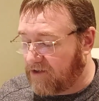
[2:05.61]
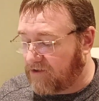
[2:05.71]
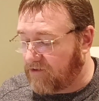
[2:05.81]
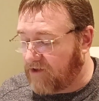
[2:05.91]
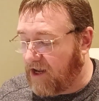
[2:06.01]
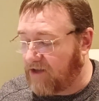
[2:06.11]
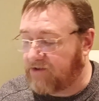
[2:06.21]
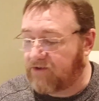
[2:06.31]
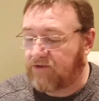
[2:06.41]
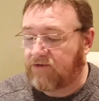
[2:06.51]
So
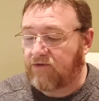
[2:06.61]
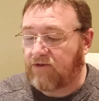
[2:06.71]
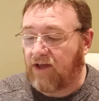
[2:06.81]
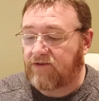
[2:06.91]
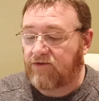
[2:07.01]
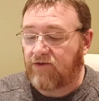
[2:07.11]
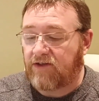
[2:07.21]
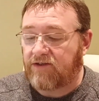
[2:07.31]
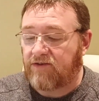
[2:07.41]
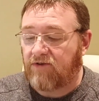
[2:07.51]
this
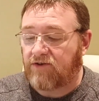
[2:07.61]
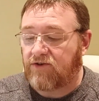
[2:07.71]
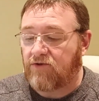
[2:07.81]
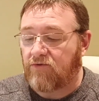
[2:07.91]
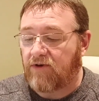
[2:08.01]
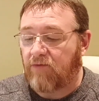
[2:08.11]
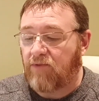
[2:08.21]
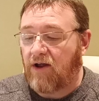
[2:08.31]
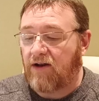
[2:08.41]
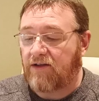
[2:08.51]
is original, and
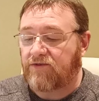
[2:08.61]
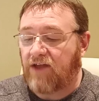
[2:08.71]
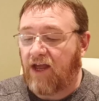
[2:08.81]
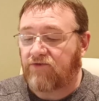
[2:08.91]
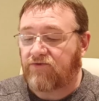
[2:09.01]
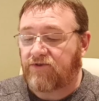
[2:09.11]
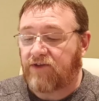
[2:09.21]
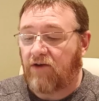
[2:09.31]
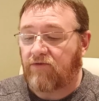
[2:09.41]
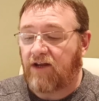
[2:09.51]
apparently it's the Extra
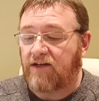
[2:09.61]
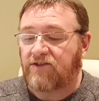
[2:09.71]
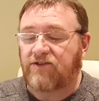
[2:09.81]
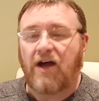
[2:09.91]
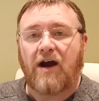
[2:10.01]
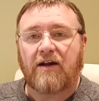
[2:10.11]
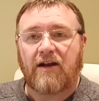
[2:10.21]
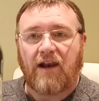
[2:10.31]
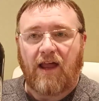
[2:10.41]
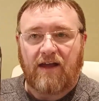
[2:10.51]
Stout, and it's dark
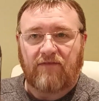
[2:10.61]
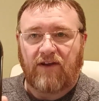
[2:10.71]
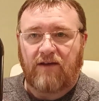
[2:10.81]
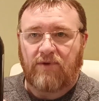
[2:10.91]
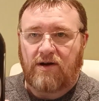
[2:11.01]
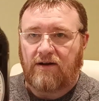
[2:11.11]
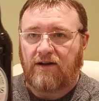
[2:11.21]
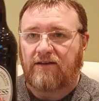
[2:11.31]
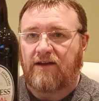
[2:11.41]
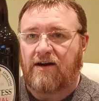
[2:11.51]
and lively,
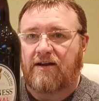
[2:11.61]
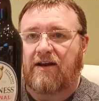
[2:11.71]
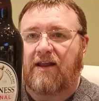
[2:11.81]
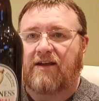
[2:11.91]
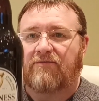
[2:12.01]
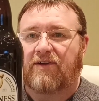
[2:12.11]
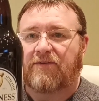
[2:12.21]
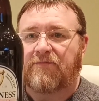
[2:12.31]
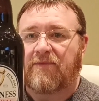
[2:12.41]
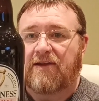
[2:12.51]
apparently, dark and lively.
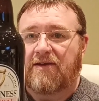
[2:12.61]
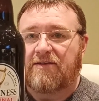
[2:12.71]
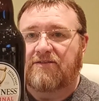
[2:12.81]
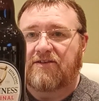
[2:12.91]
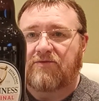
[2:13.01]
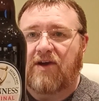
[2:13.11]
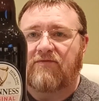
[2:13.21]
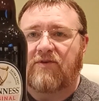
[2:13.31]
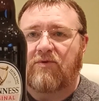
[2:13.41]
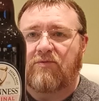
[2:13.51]
Just what
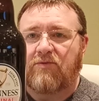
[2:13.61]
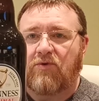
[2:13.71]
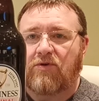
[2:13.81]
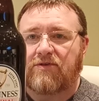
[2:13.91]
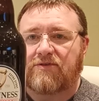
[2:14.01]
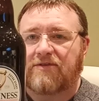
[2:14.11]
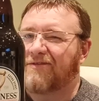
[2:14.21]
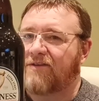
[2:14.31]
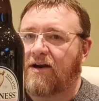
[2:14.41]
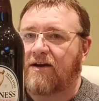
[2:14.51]
every woman wants,
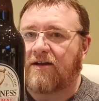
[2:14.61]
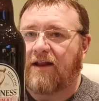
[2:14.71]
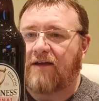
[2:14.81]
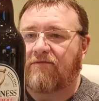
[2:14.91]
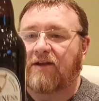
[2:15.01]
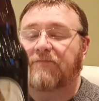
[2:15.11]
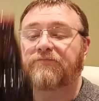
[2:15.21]
dark and lively.